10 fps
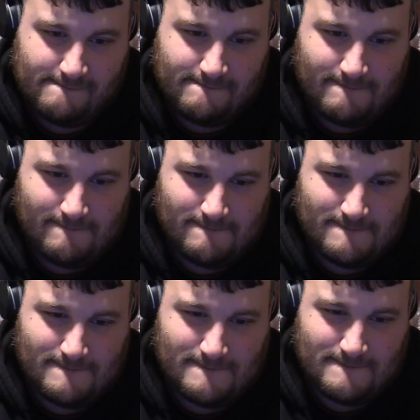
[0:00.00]

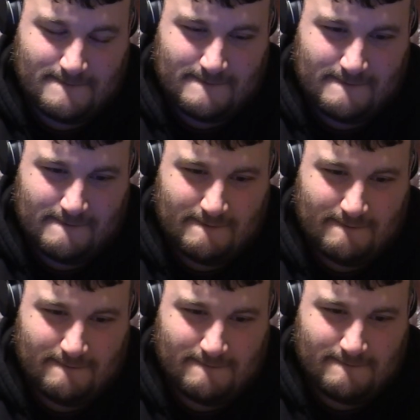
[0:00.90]

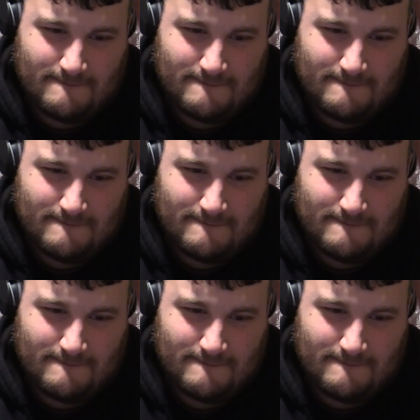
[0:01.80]
Nobody speaks.